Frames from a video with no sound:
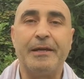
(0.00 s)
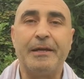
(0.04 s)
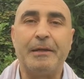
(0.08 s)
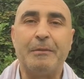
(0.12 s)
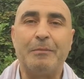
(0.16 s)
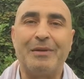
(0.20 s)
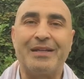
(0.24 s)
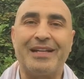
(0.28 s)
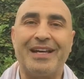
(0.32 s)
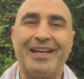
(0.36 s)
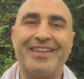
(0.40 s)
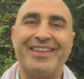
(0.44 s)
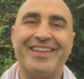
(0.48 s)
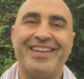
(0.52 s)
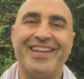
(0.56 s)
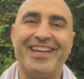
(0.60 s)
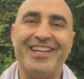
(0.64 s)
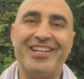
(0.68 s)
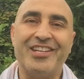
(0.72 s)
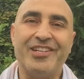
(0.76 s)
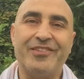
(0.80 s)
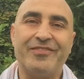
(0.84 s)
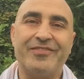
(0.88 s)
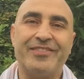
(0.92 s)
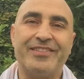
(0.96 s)
but at the
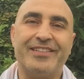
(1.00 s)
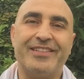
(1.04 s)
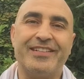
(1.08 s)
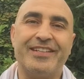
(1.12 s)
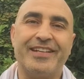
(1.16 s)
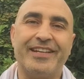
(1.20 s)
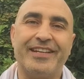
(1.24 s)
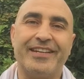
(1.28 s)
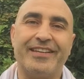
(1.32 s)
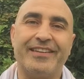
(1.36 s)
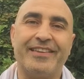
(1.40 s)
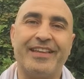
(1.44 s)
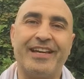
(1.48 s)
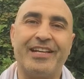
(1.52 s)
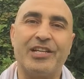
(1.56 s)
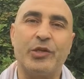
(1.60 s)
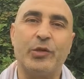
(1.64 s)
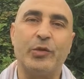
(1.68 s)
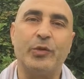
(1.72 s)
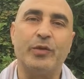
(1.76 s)
end of the day, that